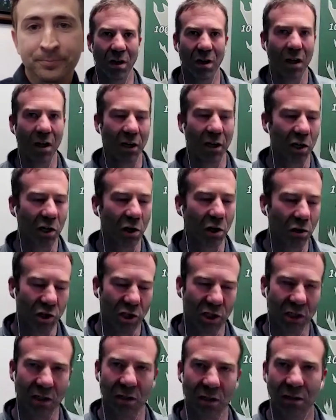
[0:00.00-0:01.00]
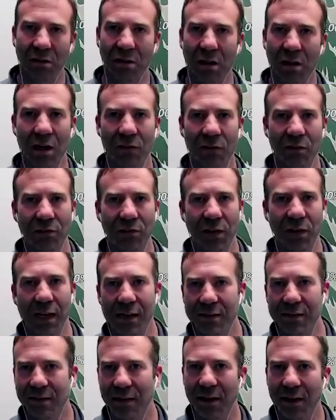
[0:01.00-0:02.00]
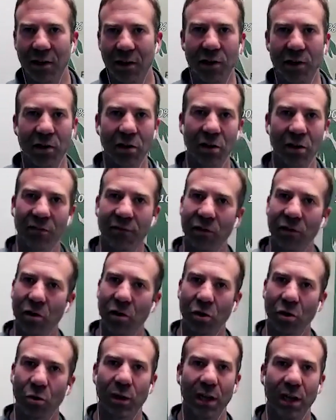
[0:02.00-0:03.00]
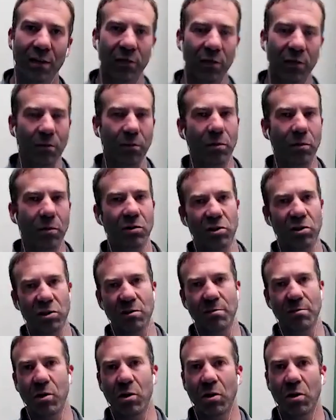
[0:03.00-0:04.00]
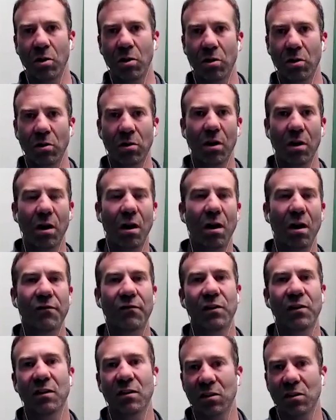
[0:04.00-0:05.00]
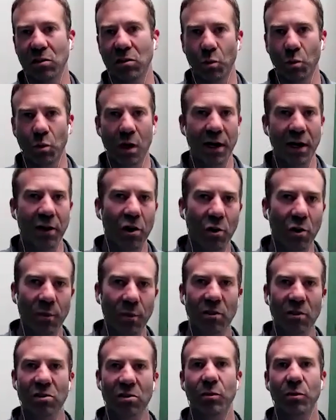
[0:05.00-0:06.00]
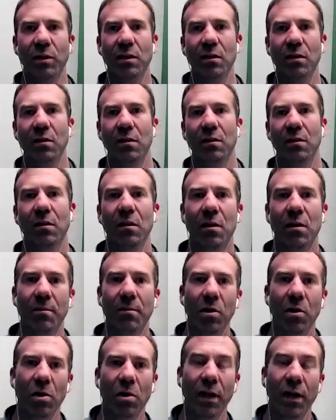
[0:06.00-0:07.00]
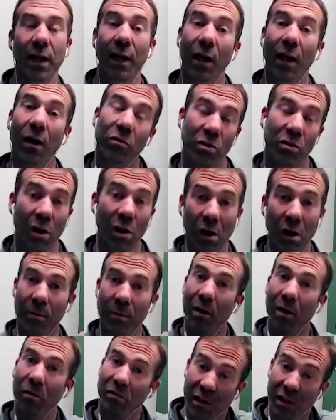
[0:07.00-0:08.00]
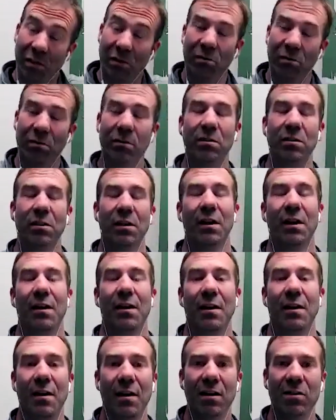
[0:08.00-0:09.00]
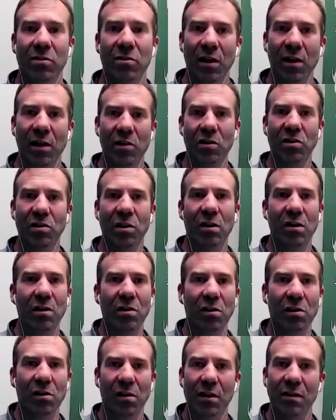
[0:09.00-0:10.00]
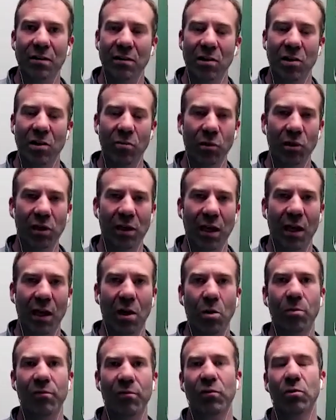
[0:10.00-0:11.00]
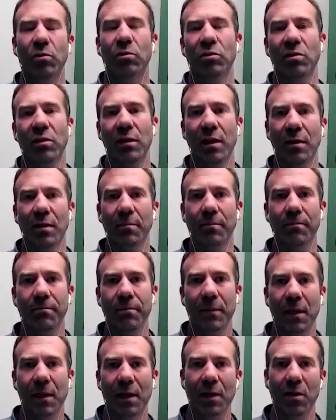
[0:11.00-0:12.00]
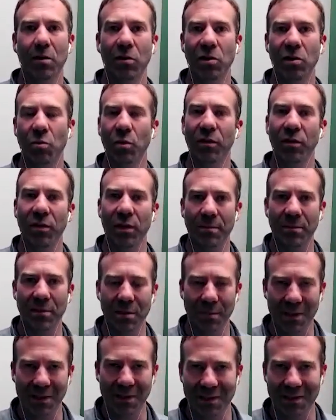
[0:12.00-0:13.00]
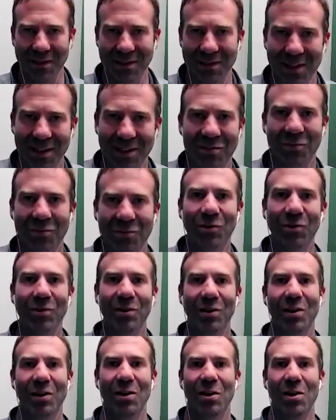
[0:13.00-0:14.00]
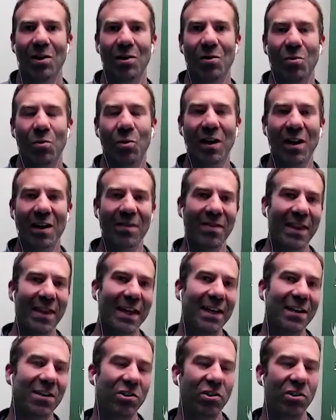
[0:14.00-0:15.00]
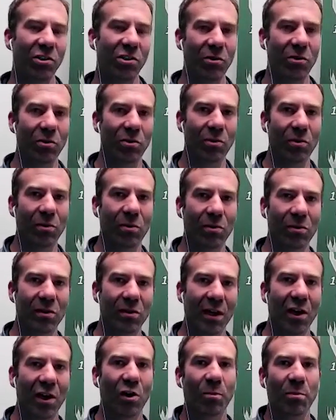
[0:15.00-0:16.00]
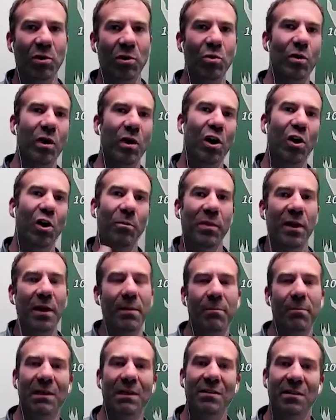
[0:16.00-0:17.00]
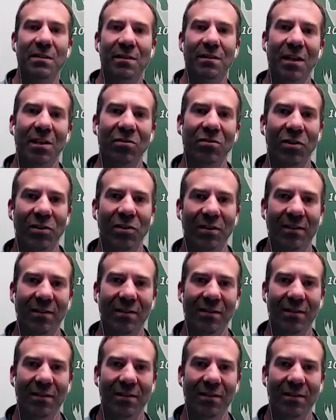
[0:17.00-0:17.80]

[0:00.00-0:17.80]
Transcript: lot of coaching, a lot of advice. I hear you on the phone. We have a real small office. It's wide open, so we could um, all hang out and talk about deals. And so I hear you talking to clients, and you're really helpful to them. And I know you want them to be successful. What can they do to help you help them be successful?